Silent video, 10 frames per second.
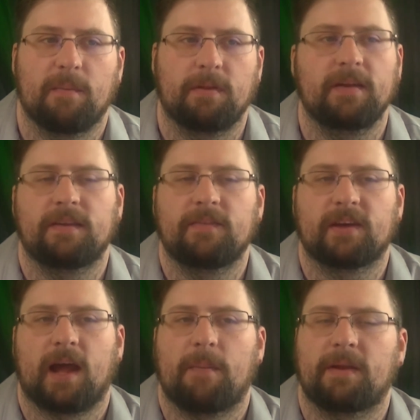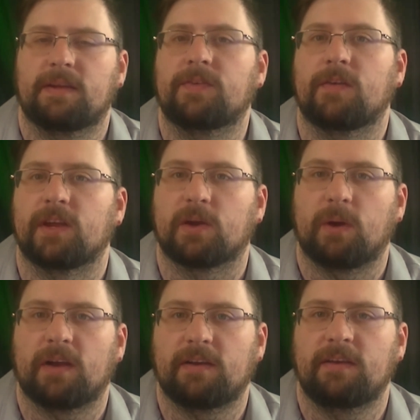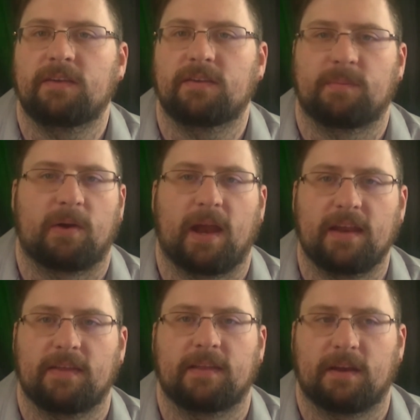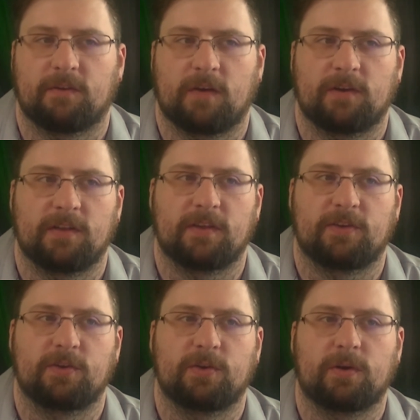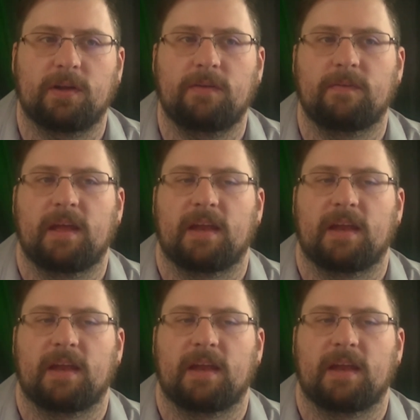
Please leave a comment if you have any questions about anything that I've covered in this tutorial.